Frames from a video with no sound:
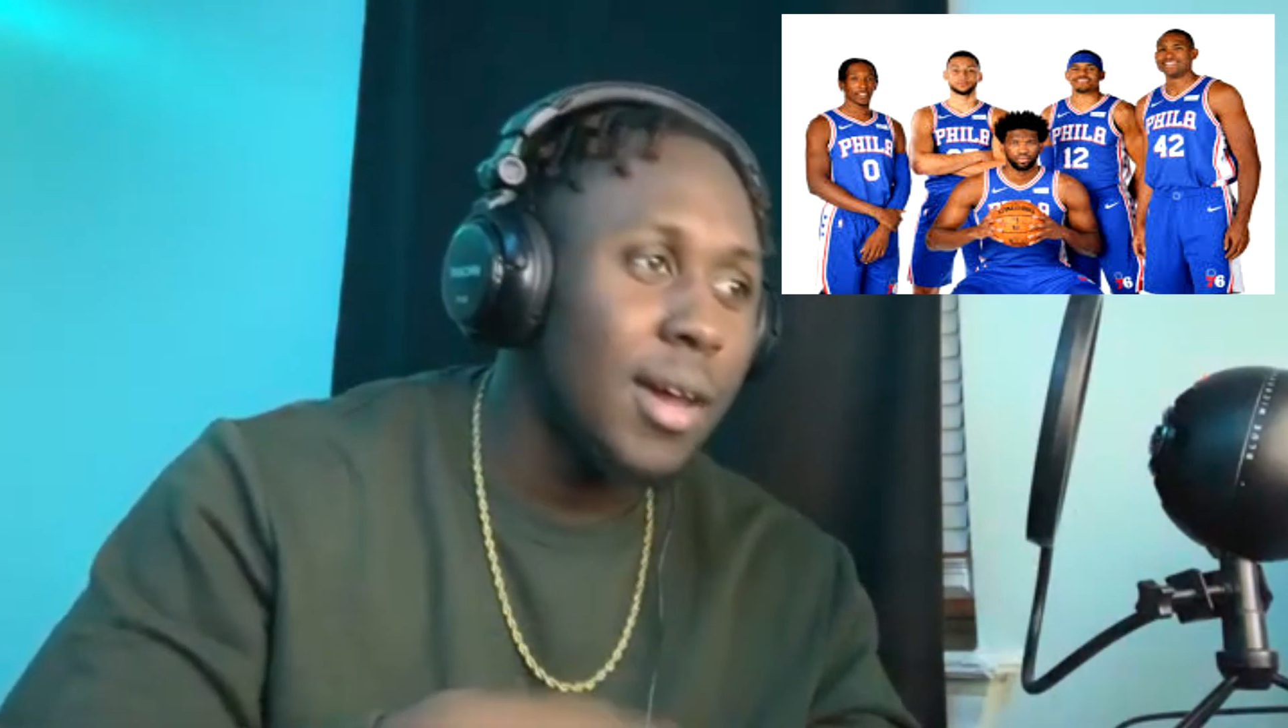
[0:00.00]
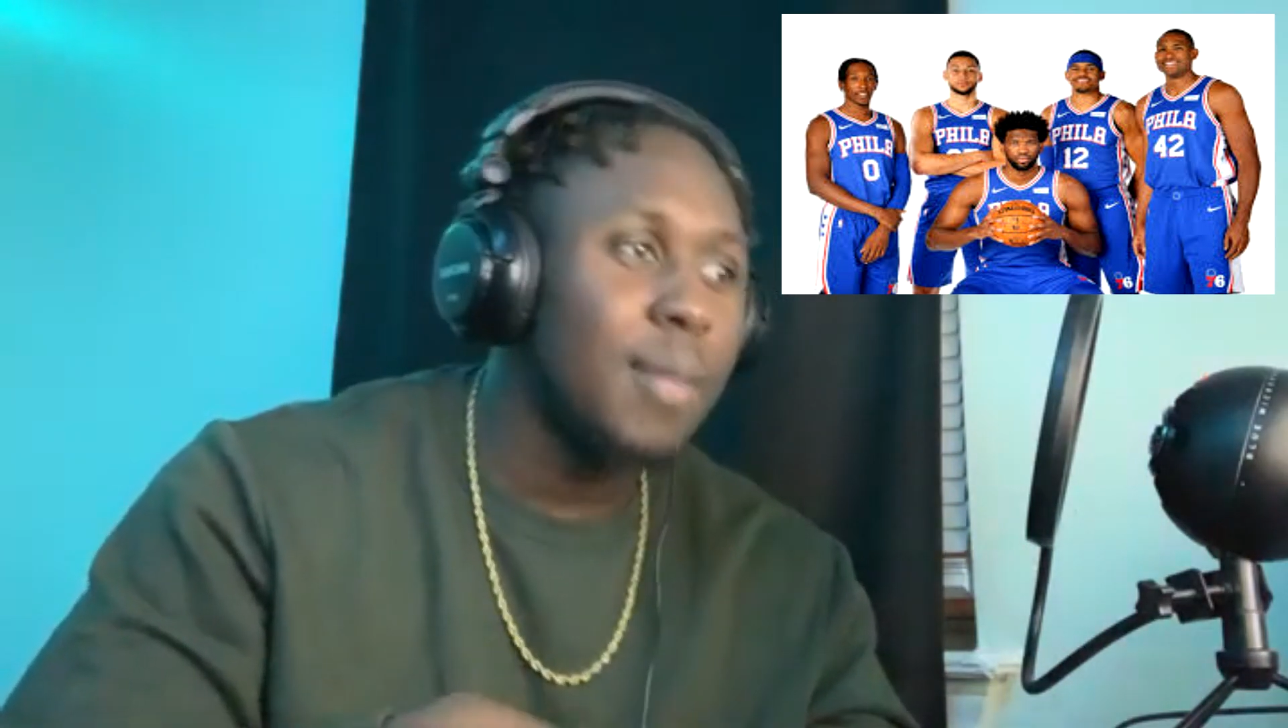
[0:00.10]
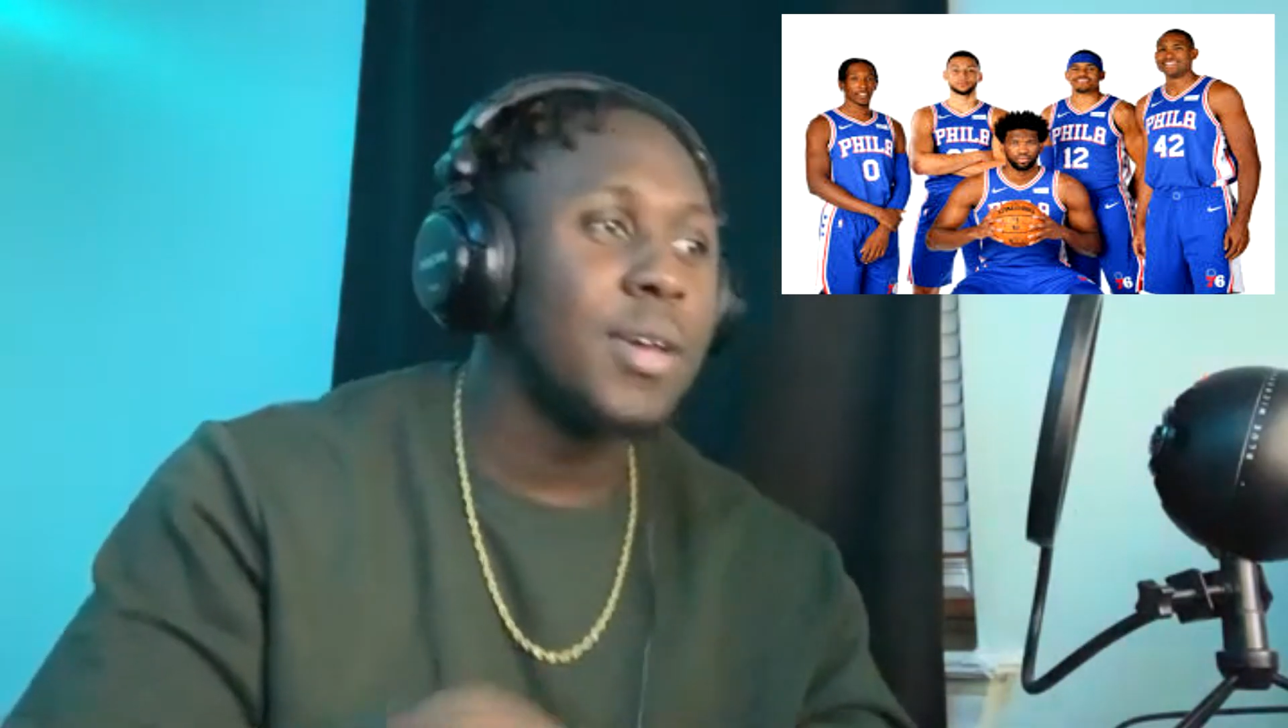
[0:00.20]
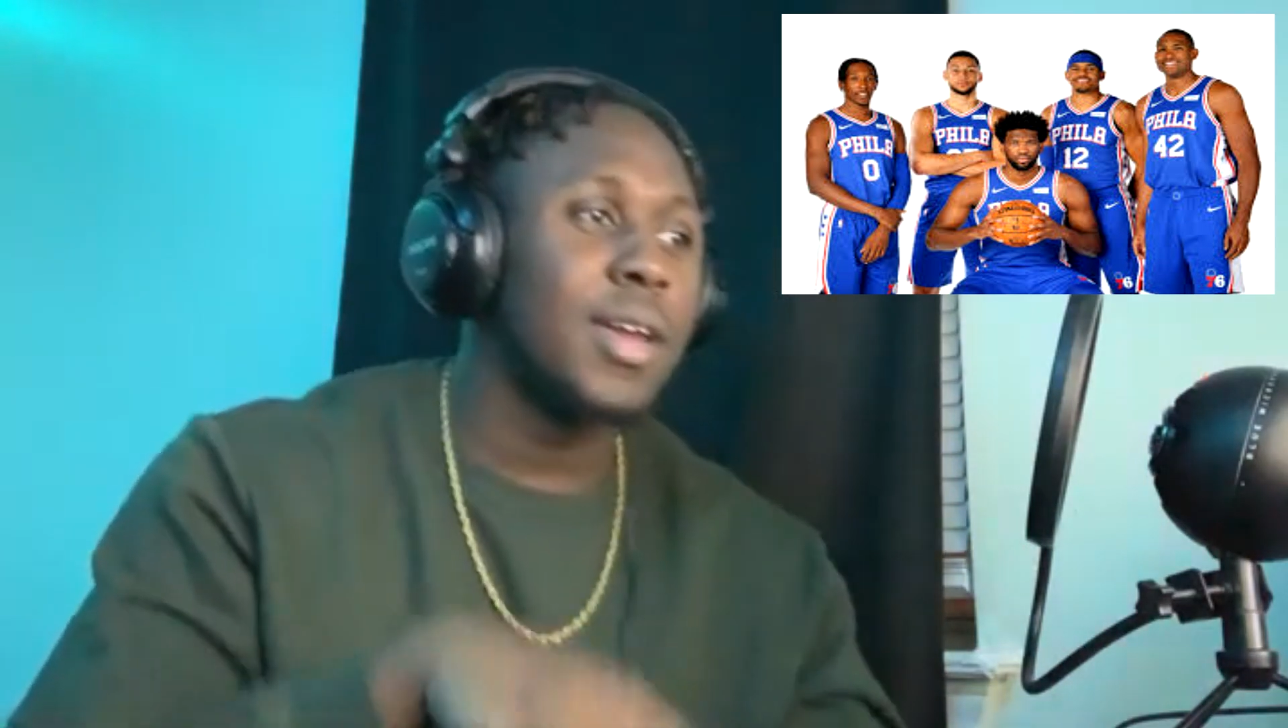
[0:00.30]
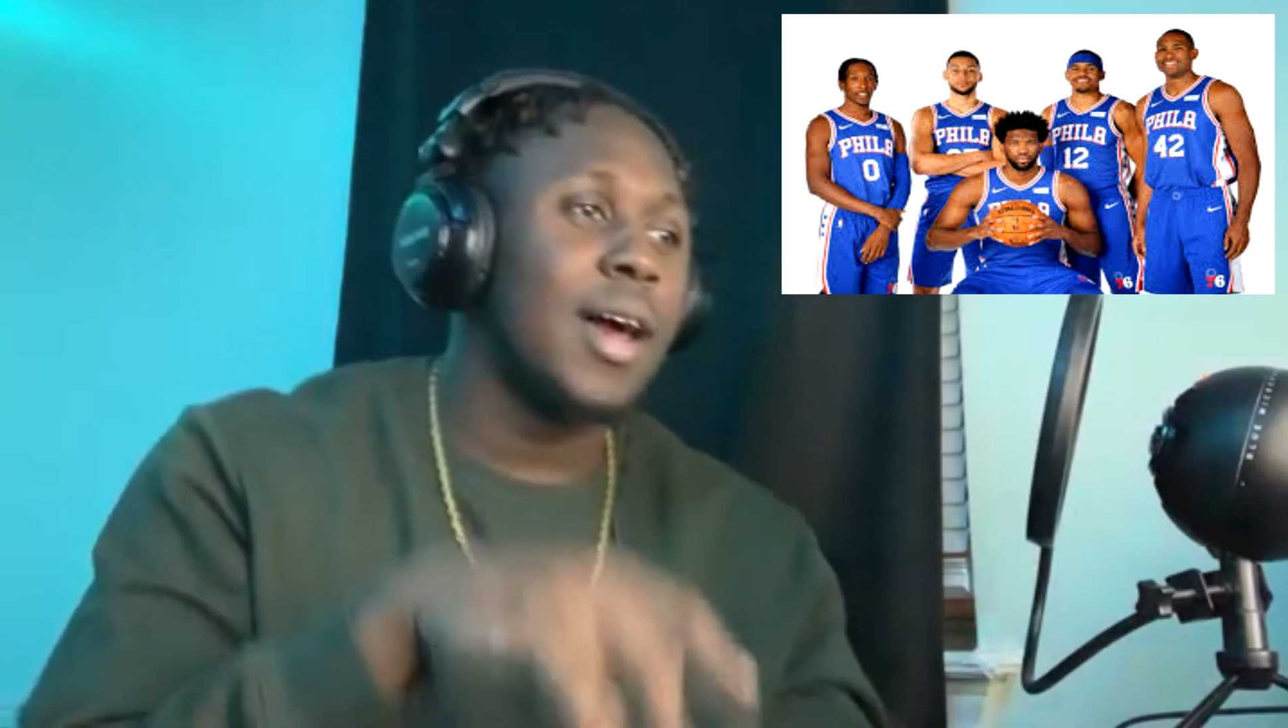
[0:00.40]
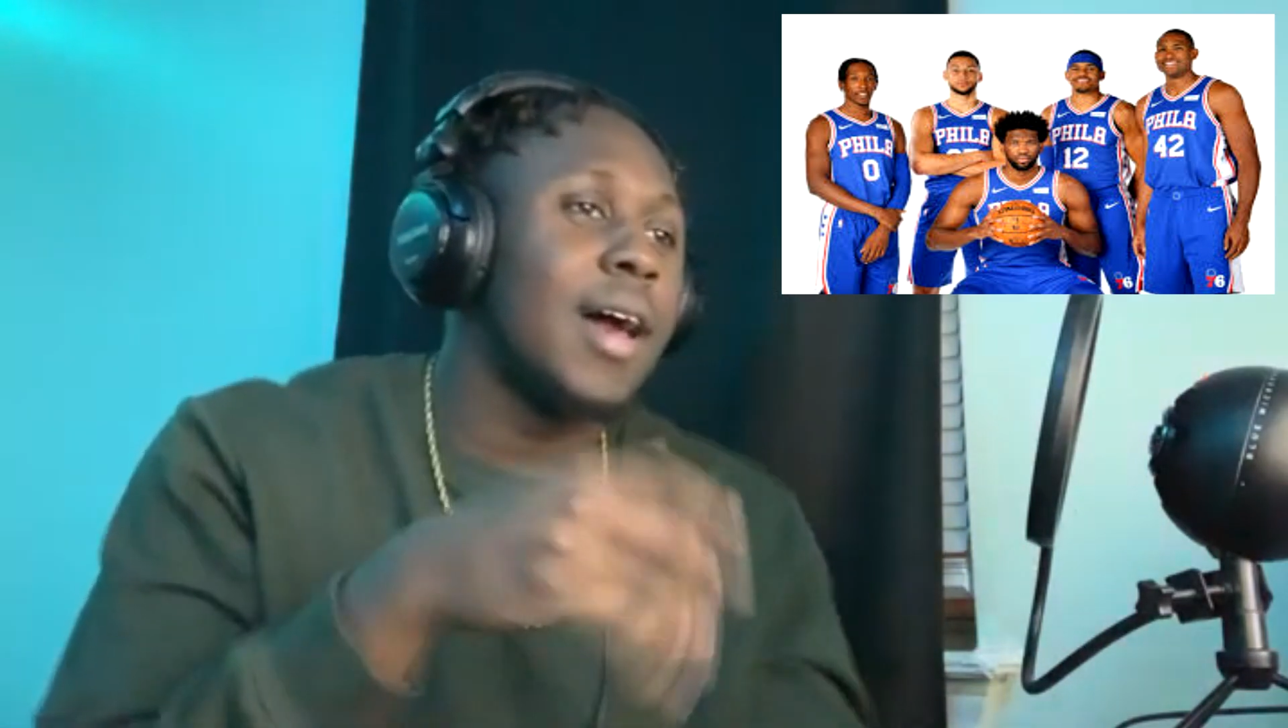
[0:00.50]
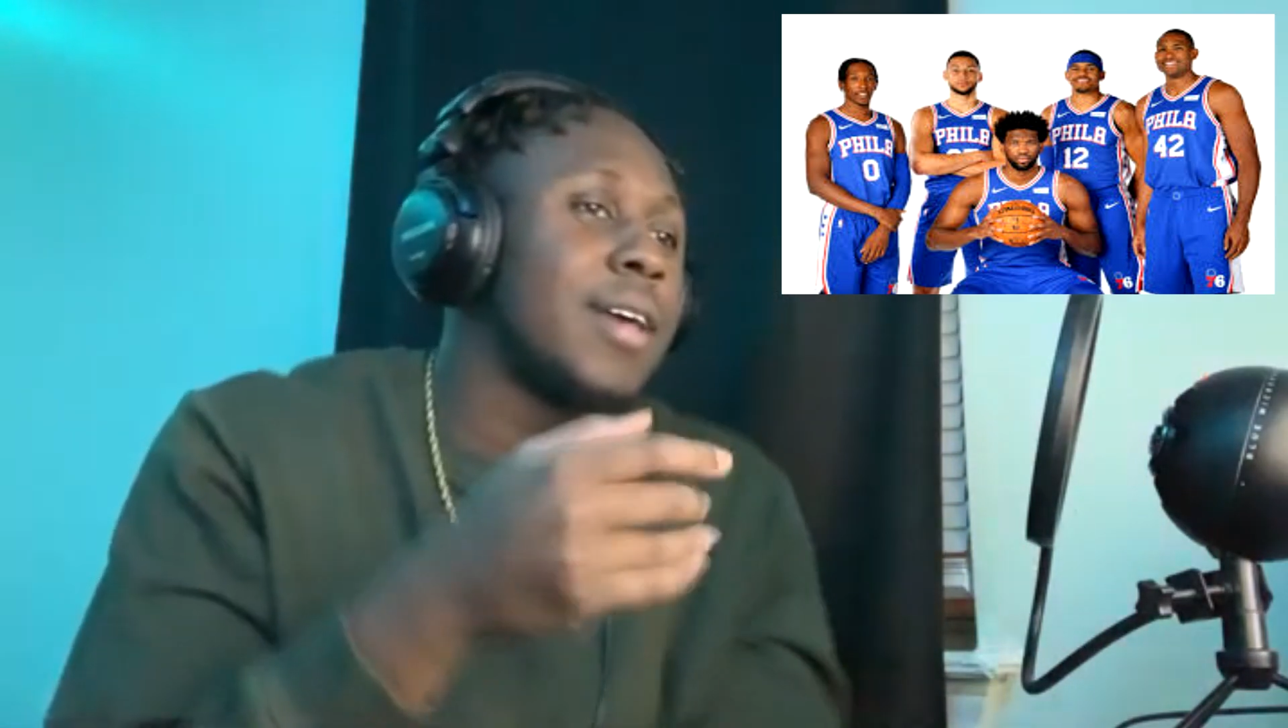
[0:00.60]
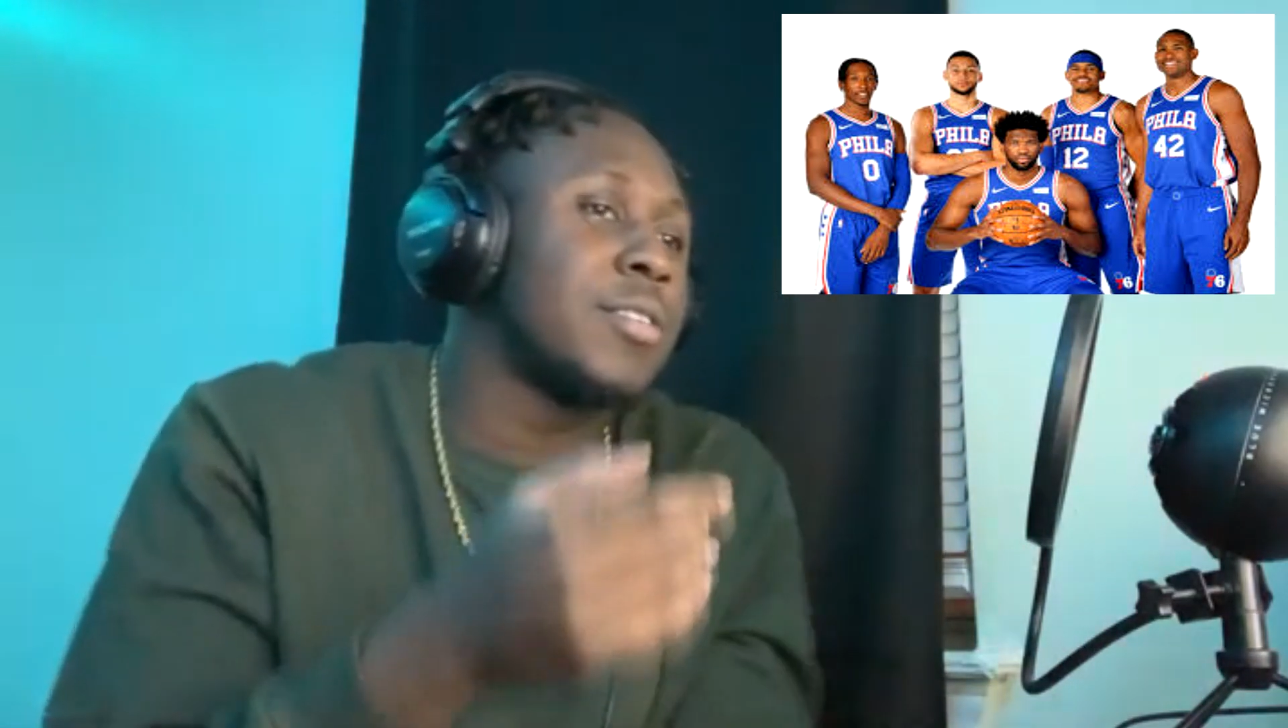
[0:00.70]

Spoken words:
I mean, I